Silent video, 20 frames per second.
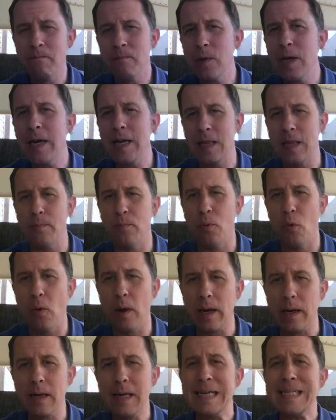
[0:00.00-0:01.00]
You get the
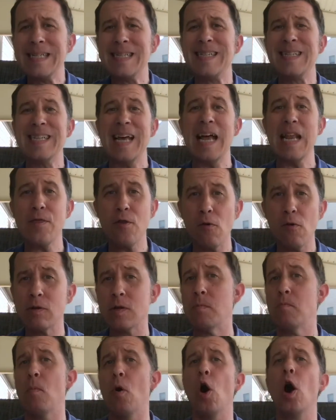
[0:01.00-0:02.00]
point. Set those
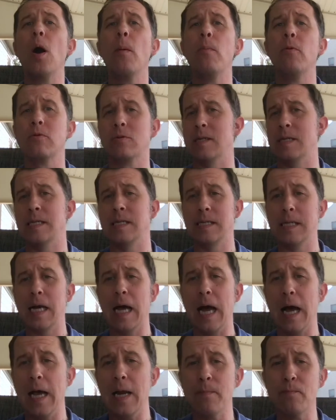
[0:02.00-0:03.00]
marbles
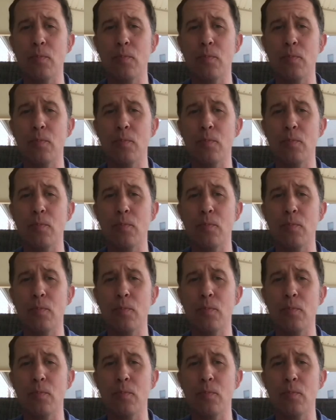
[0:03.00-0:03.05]
aside.